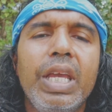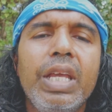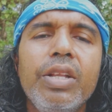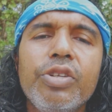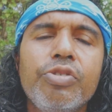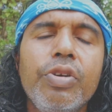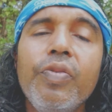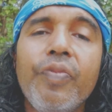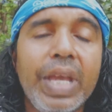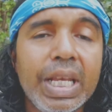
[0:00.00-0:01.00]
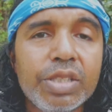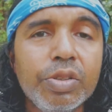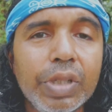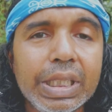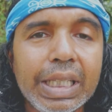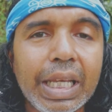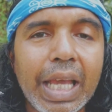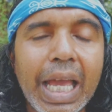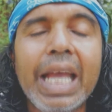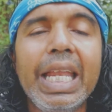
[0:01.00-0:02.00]
In the truth, it is noisy
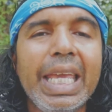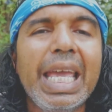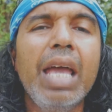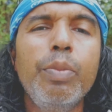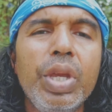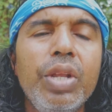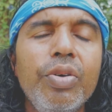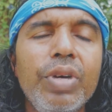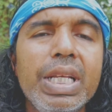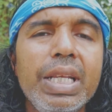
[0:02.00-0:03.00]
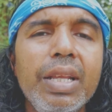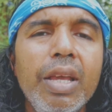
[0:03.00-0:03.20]
and it can be annoying.